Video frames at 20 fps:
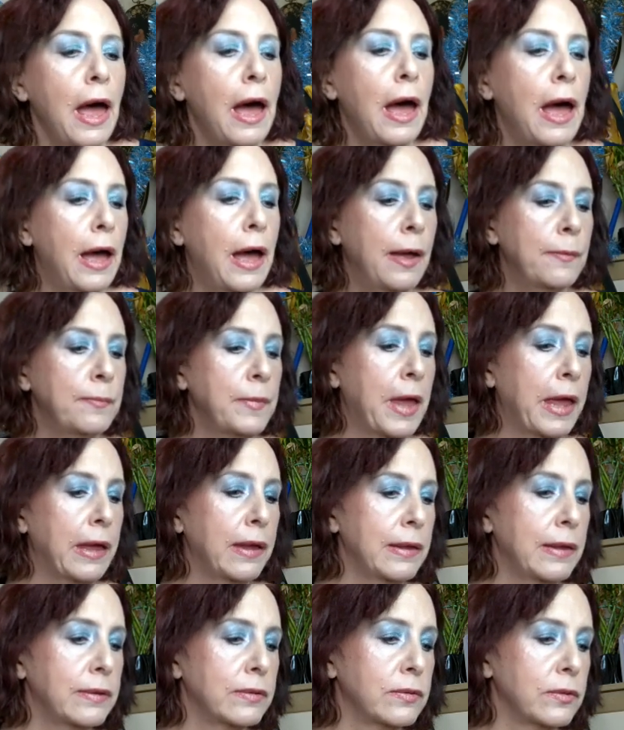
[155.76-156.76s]
Um,
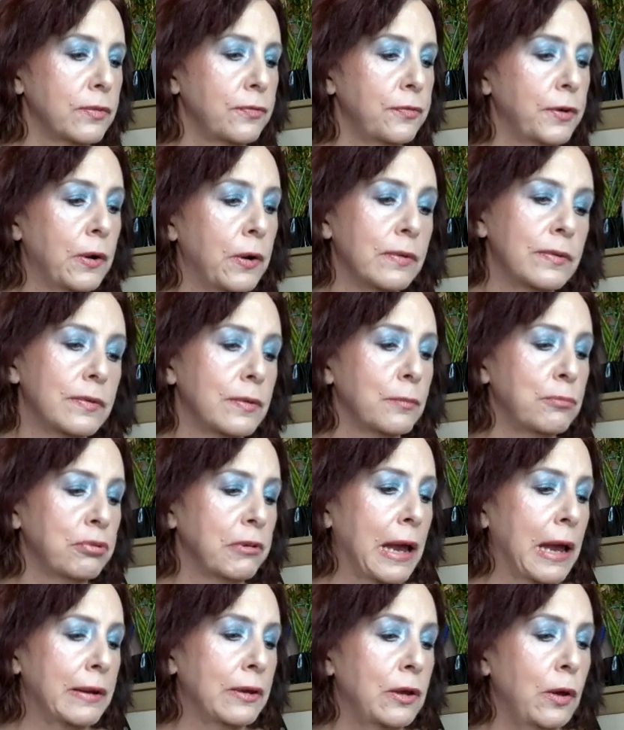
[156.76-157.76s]
as far as the
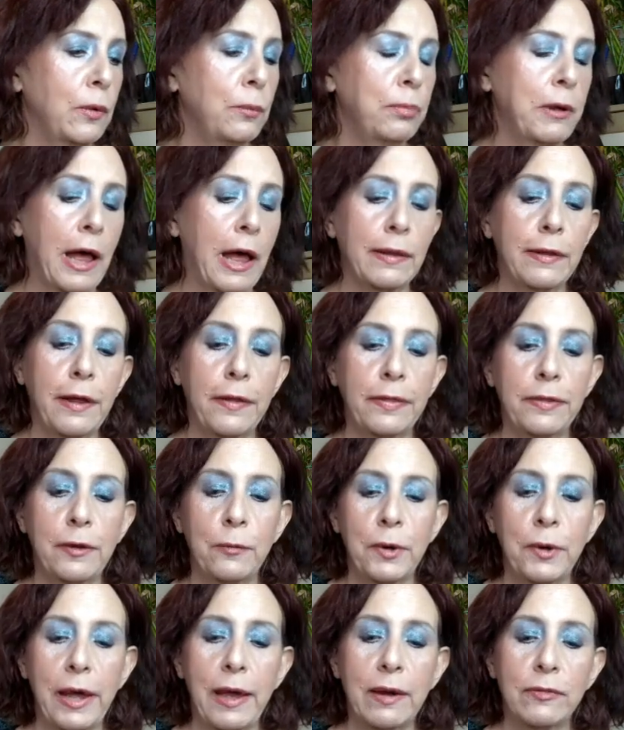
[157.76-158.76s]
brand new palette
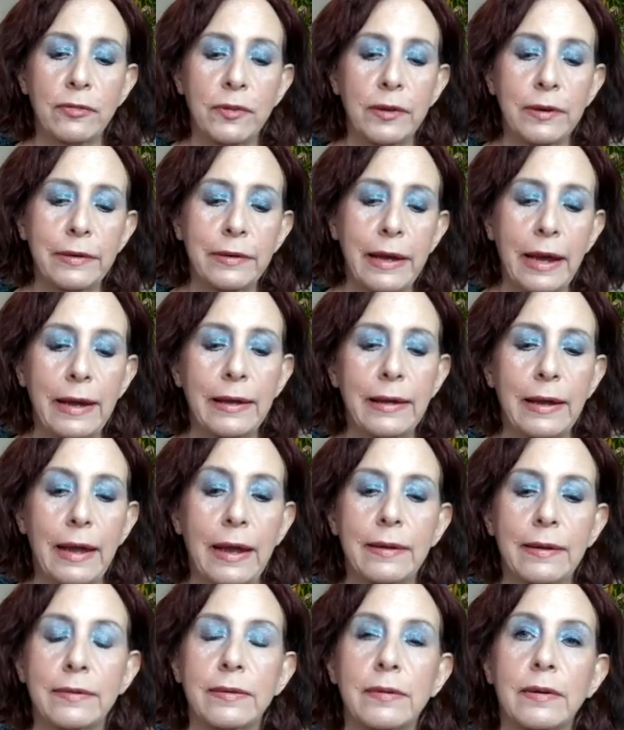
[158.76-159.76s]
that we have today,
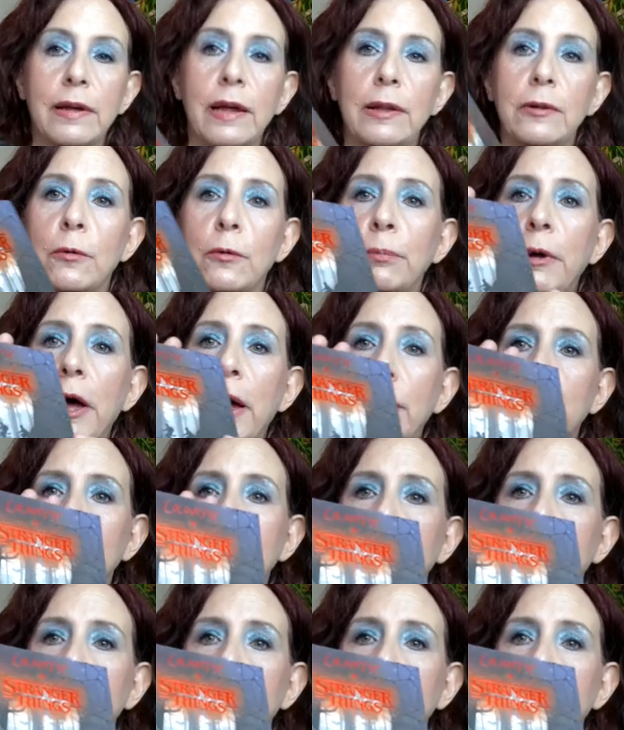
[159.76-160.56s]
it's a ColourPop